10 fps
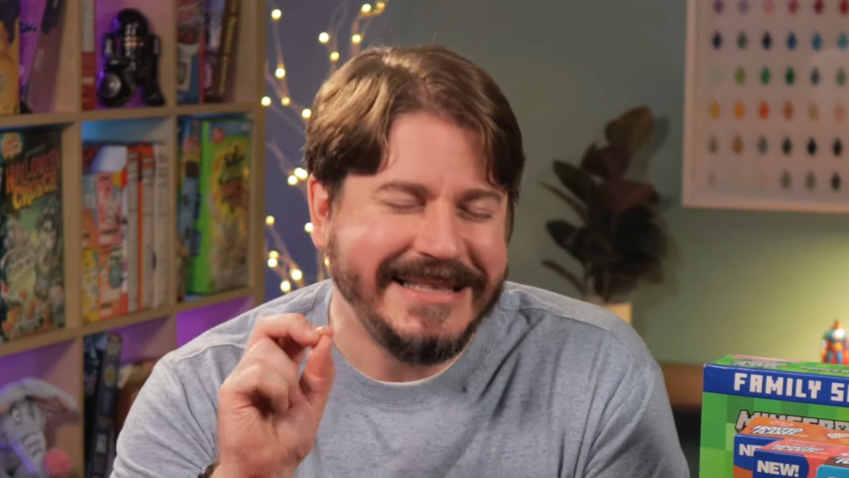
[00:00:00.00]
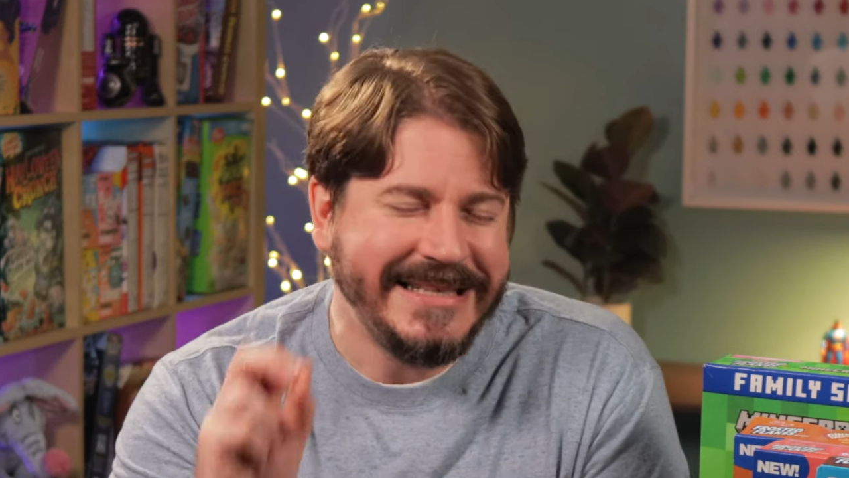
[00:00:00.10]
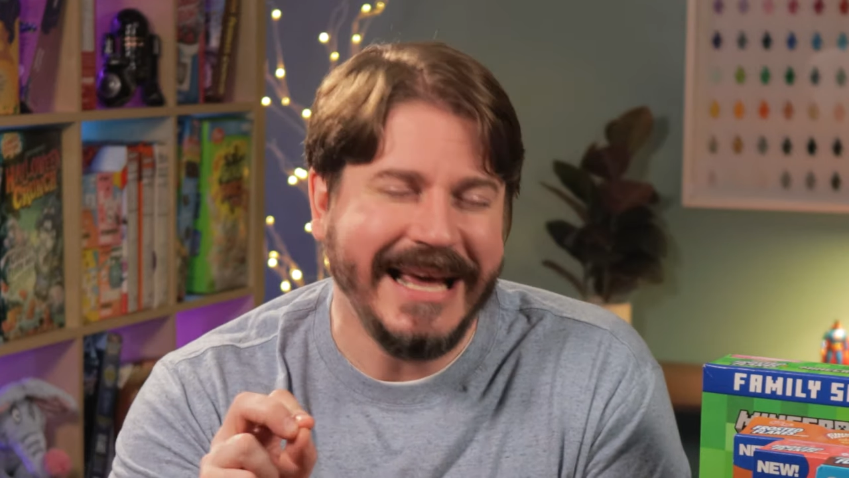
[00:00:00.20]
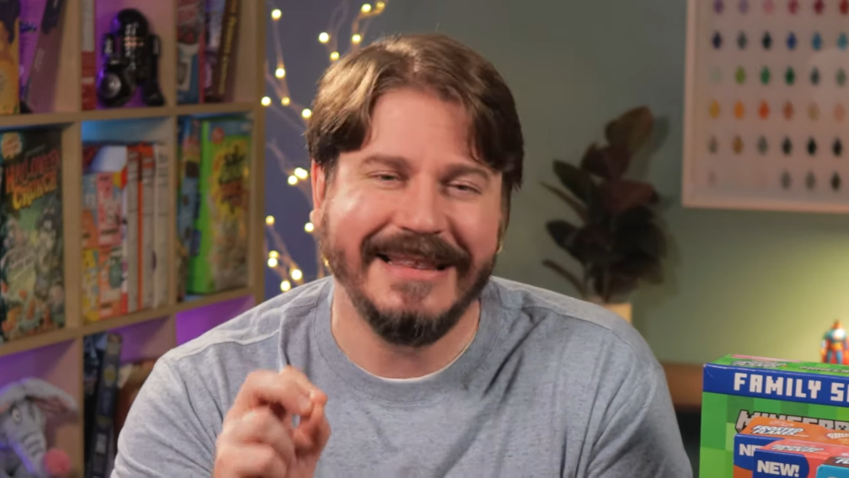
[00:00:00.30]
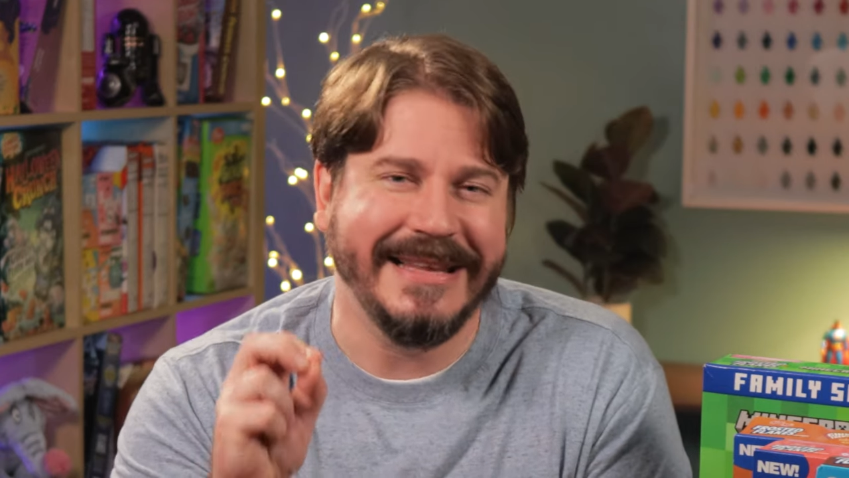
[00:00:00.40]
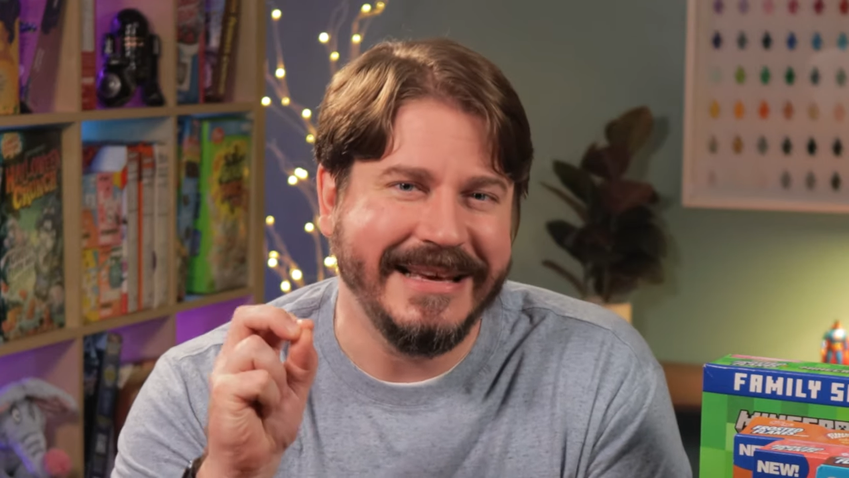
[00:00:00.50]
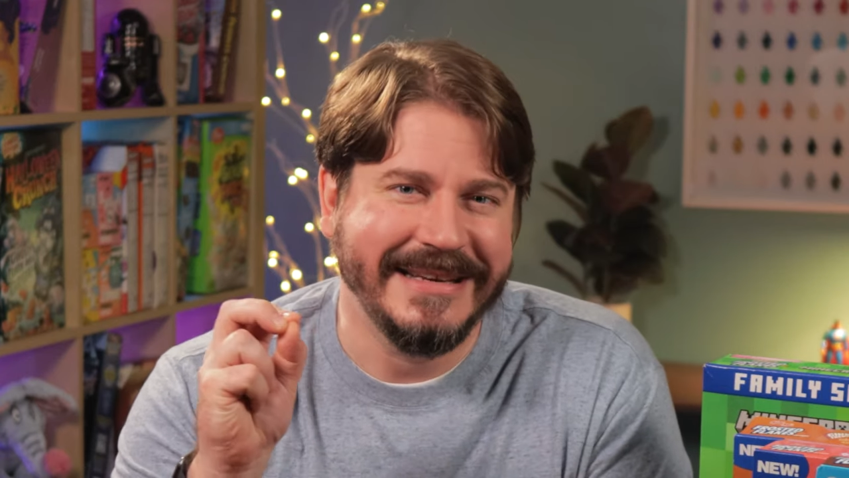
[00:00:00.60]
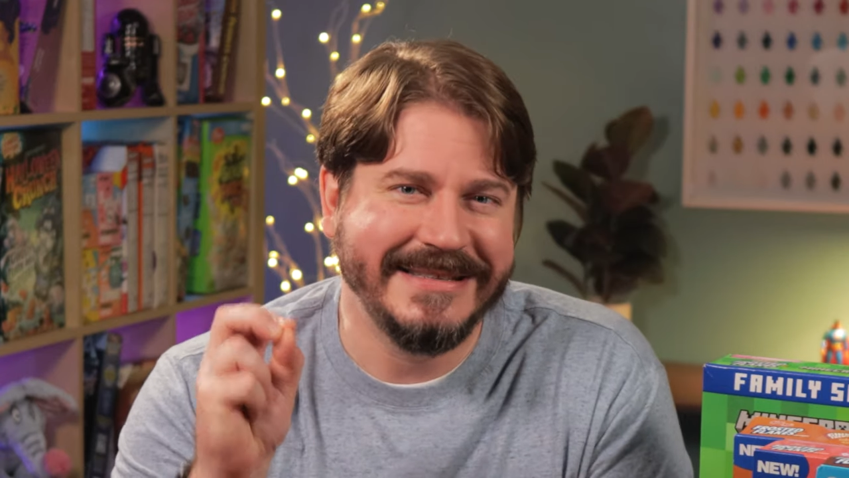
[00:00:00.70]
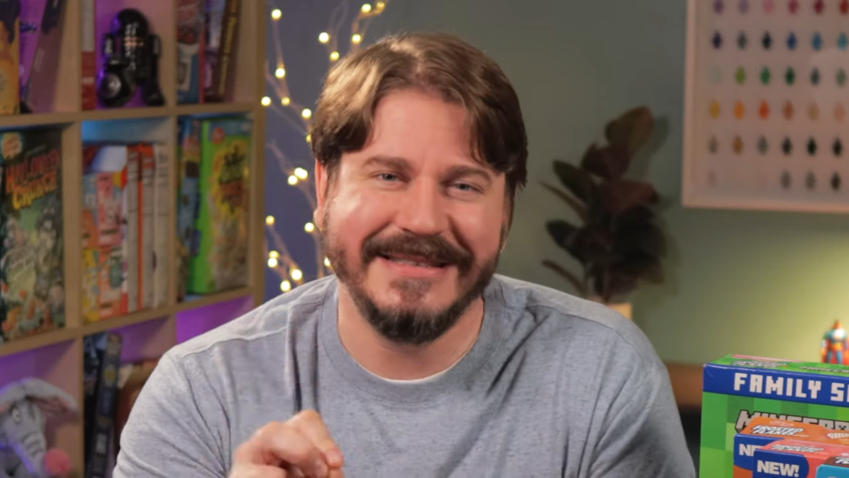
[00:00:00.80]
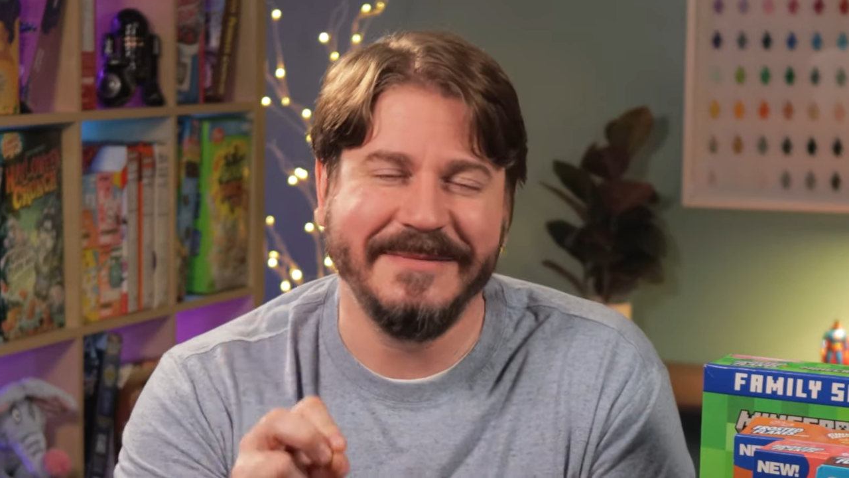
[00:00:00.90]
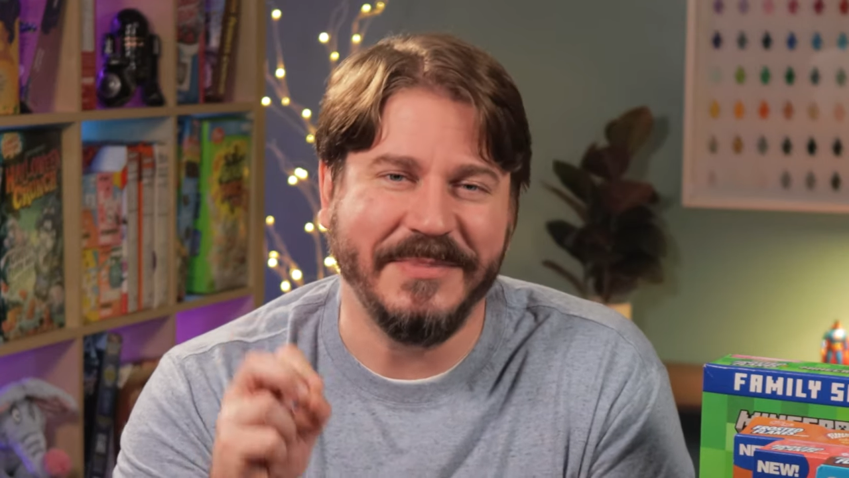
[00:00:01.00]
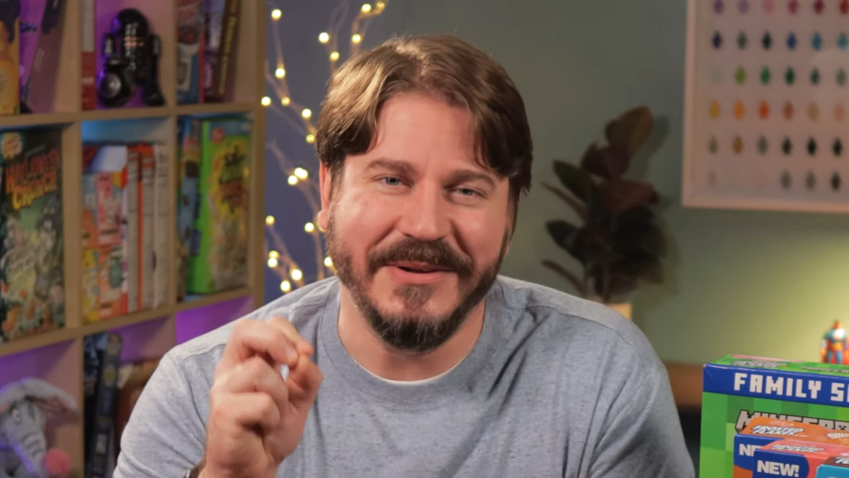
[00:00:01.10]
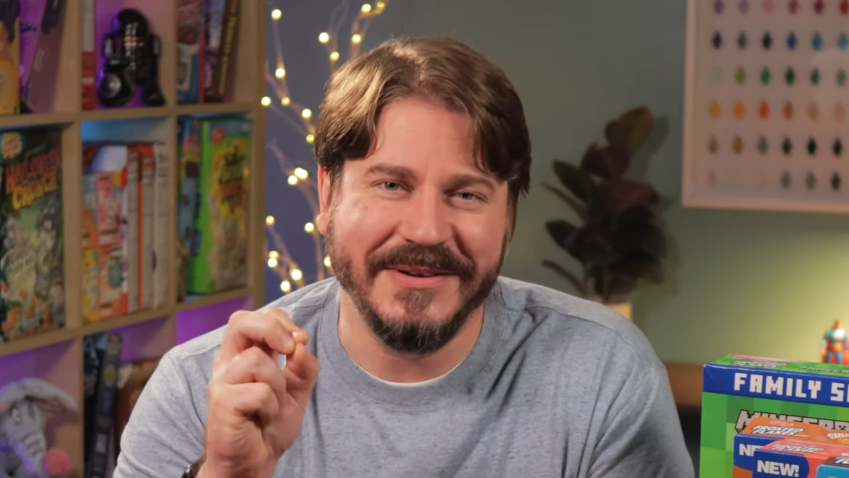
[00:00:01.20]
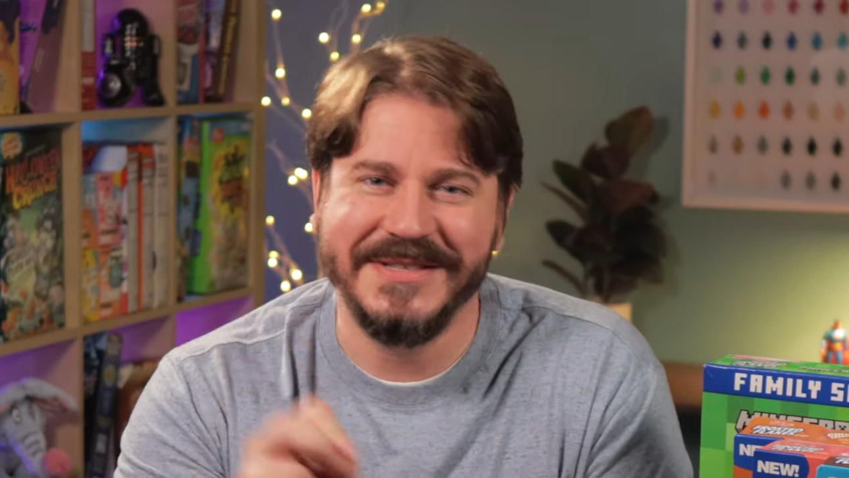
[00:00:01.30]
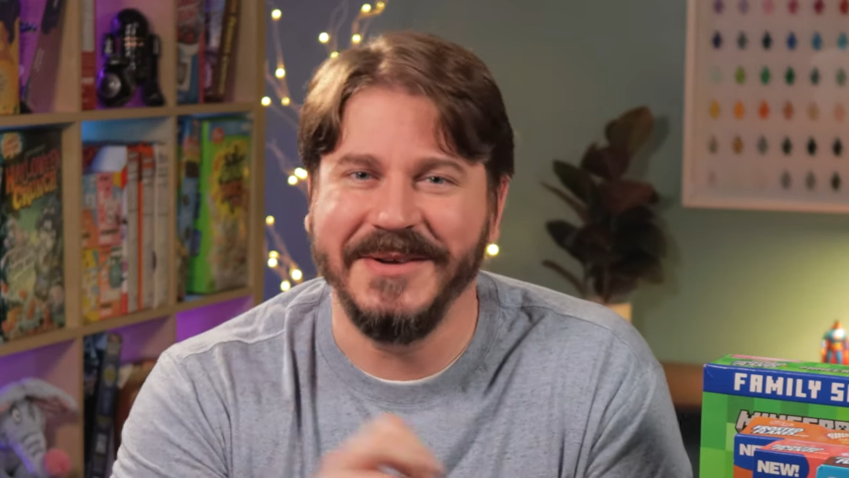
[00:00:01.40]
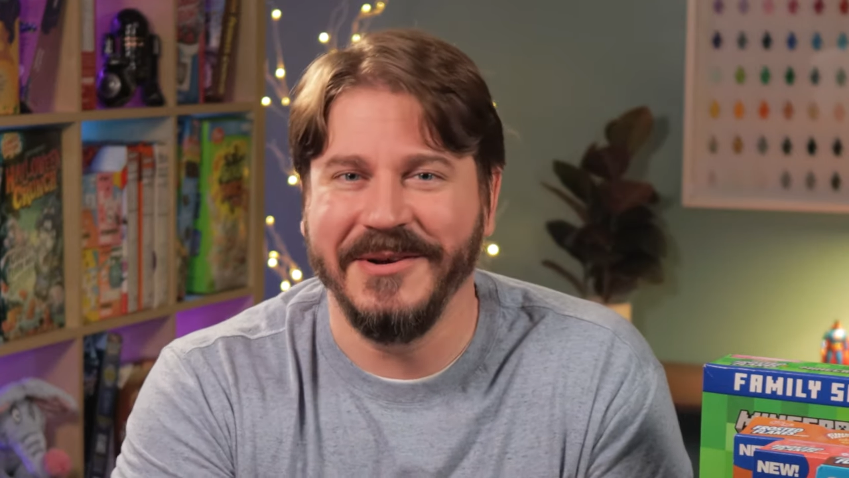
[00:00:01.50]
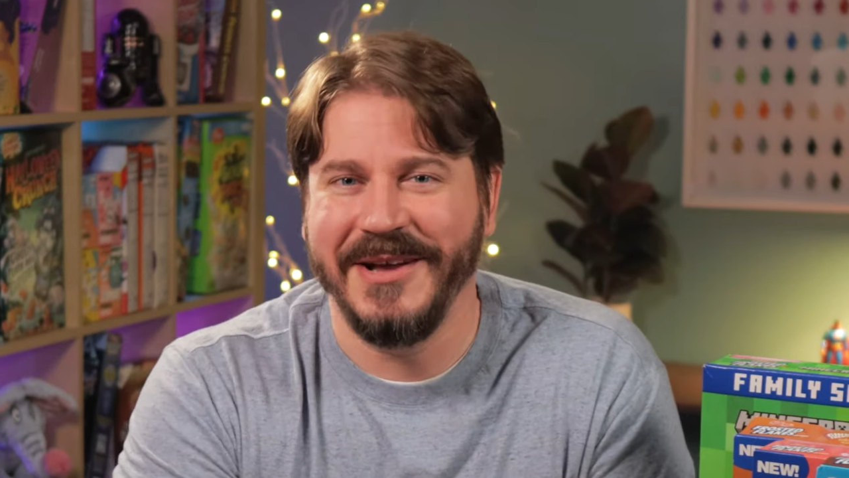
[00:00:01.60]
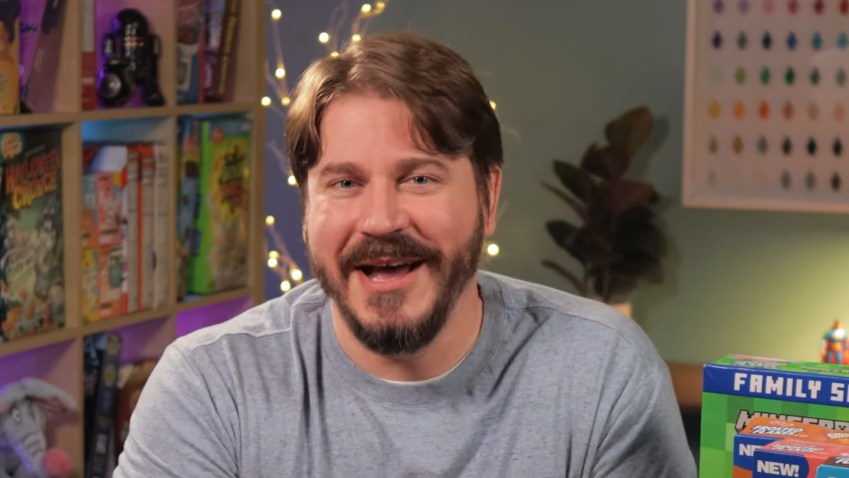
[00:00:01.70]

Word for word: deadly simple cereal